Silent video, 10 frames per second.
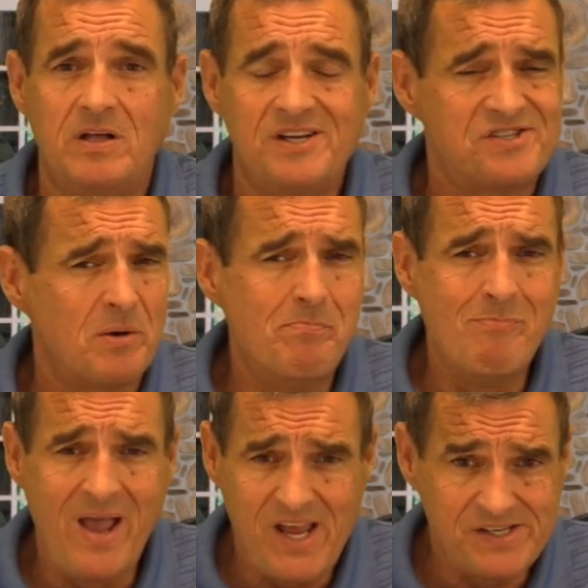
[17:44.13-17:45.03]
It's
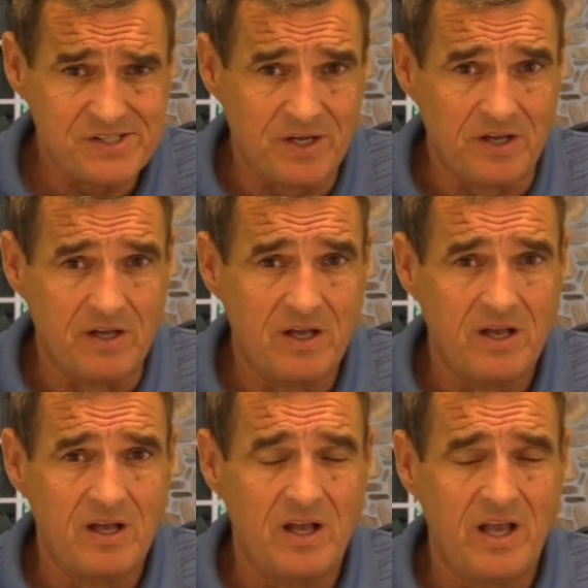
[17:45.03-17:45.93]
amazing
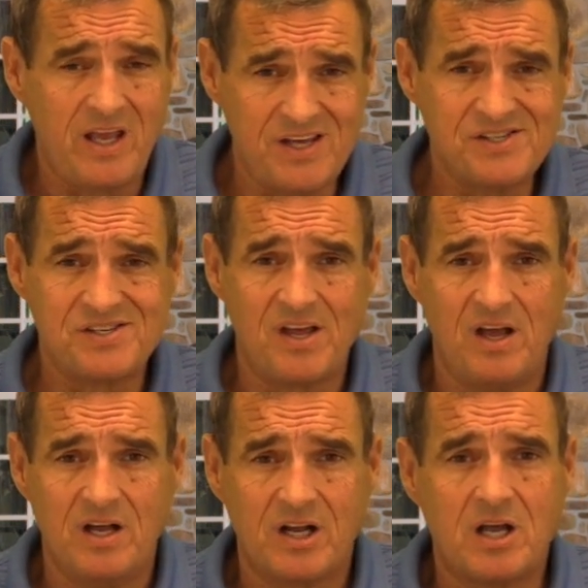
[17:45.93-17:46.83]
his
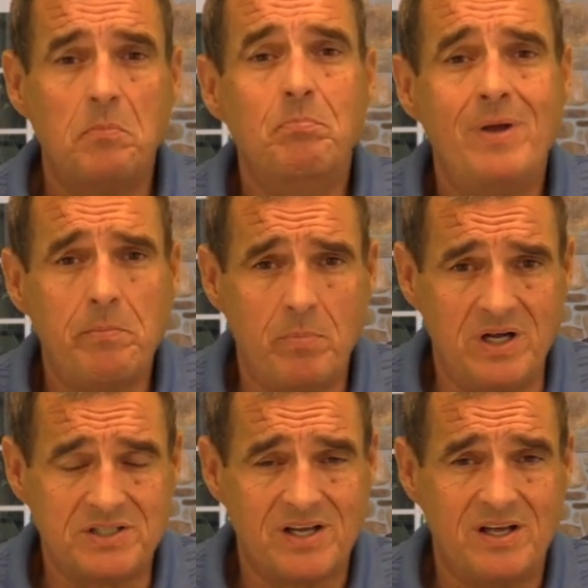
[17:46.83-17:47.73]

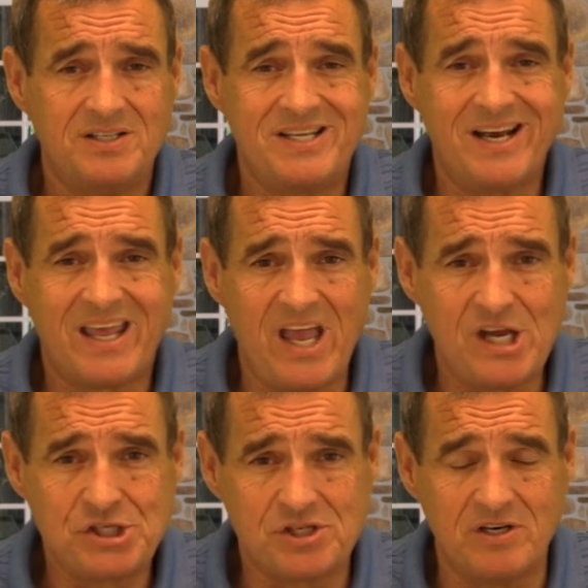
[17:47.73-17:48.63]
commitment,
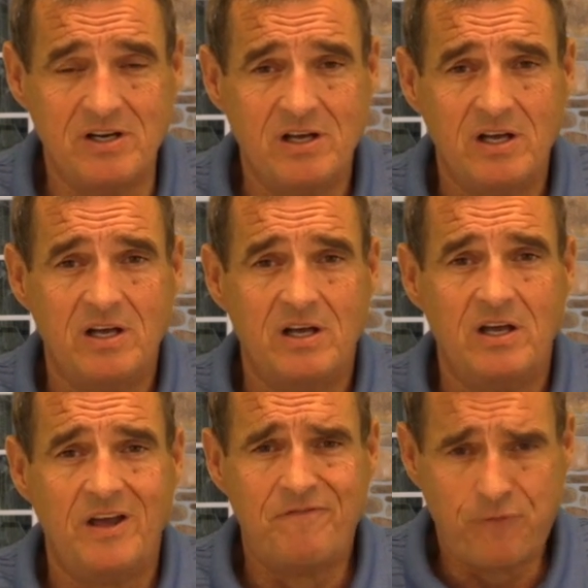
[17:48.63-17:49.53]
dedication,
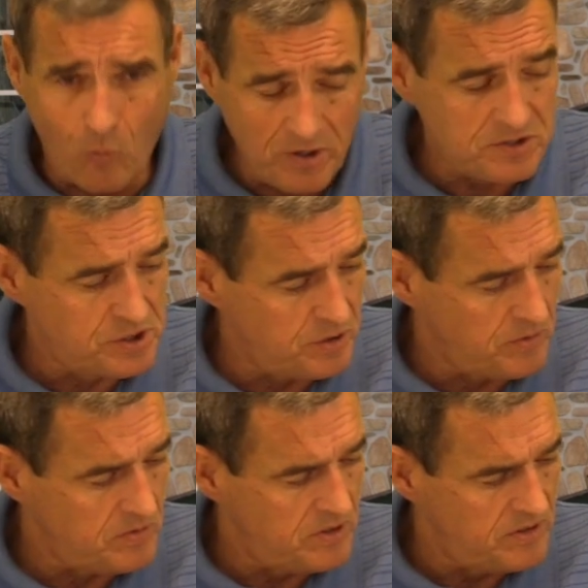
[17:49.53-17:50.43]
and
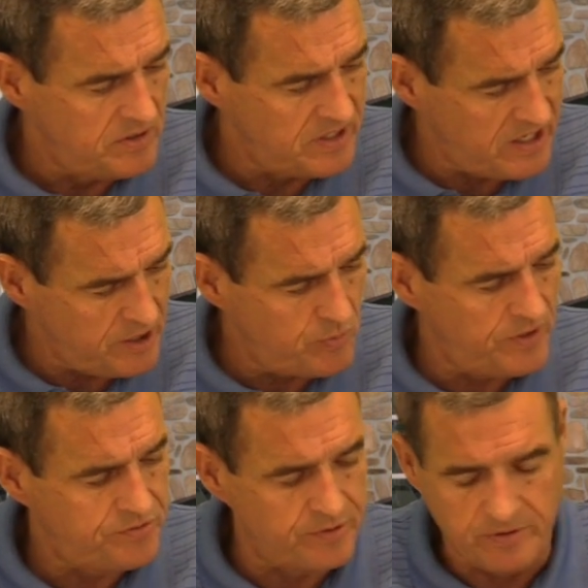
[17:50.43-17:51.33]
fortitude that he
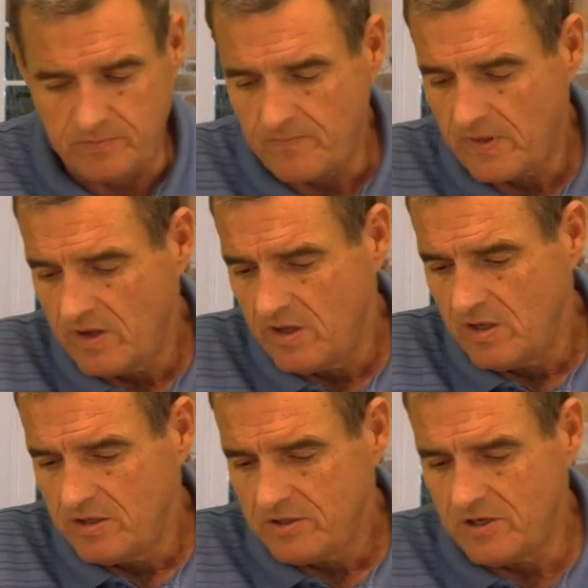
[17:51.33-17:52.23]
went through.
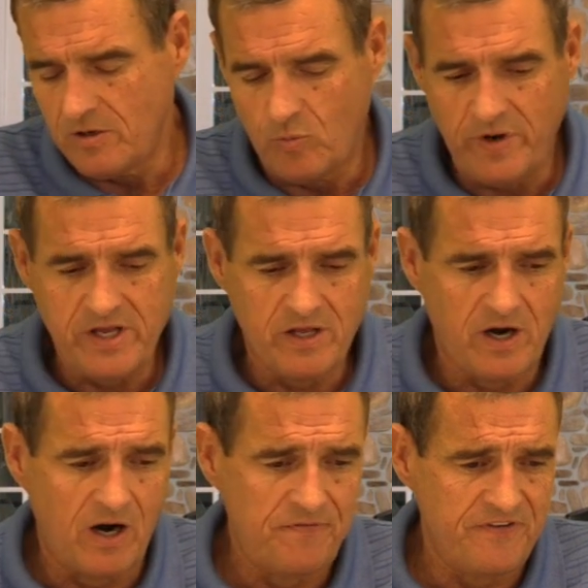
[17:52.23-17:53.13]
You know, we
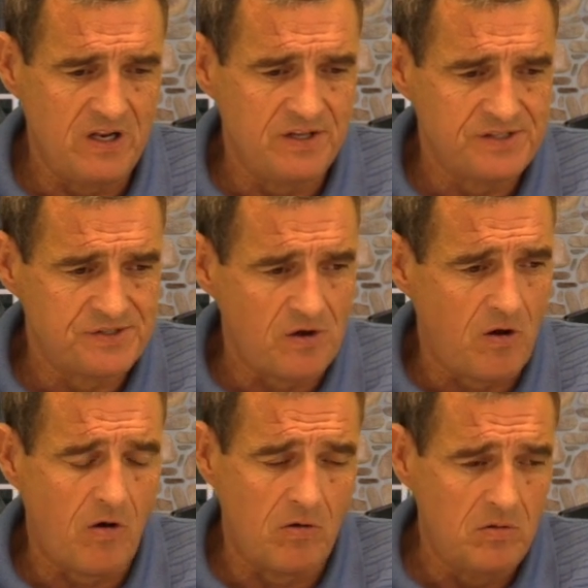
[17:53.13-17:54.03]
get our feelings
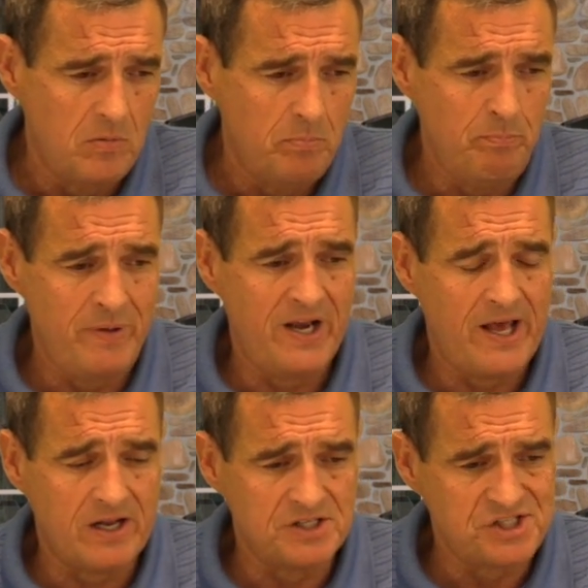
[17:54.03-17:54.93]
all bent
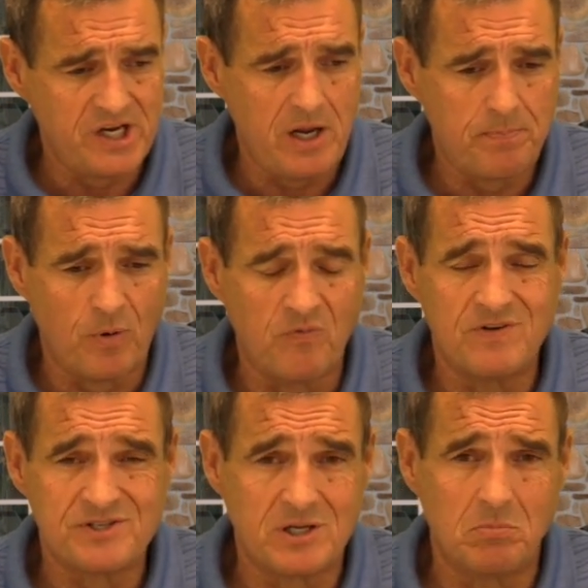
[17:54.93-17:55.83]
out of shape
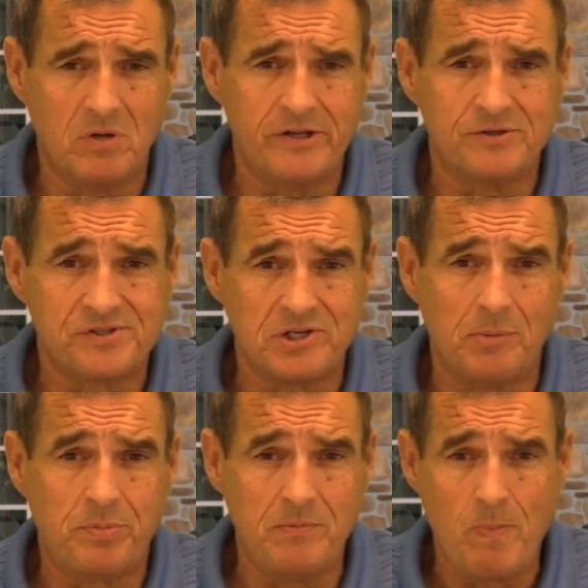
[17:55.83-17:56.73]
over some little
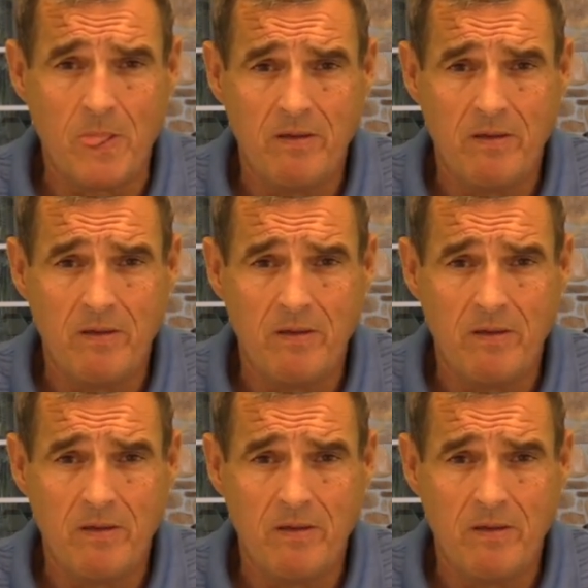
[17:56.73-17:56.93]
something.